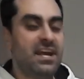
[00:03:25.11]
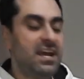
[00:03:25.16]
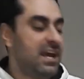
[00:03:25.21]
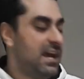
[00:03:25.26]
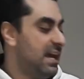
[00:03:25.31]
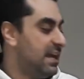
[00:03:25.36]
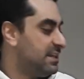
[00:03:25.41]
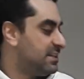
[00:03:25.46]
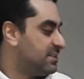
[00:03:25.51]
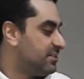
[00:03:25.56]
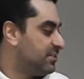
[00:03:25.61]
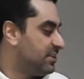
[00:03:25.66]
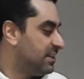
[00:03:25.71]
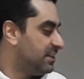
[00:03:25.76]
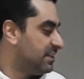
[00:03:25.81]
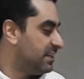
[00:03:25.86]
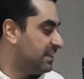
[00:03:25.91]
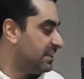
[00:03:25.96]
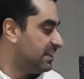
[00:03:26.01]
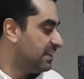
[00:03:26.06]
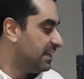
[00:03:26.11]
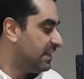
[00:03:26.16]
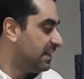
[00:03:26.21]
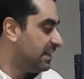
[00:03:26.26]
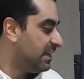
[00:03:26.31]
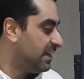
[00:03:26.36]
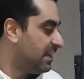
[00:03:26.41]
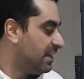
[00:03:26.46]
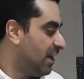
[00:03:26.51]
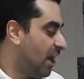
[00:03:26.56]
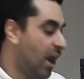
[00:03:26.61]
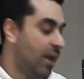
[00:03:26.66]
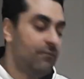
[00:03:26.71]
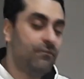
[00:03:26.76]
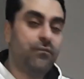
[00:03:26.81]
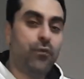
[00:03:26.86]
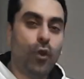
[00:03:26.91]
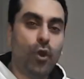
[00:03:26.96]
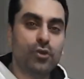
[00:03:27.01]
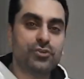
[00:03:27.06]
And really,
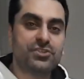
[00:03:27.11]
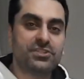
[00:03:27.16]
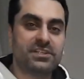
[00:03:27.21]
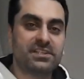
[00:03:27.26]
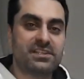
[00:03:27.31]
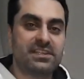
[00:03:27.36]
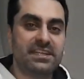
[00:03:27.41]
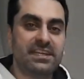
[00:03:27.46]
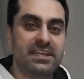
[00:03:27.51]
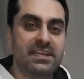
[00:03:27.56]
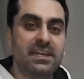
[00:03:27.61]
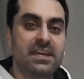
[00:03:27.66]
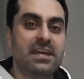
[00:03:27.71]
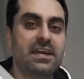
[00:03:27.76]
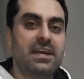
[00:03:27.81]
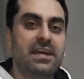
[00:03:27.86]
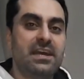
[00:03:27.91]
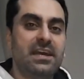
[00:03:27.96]
unfortunately,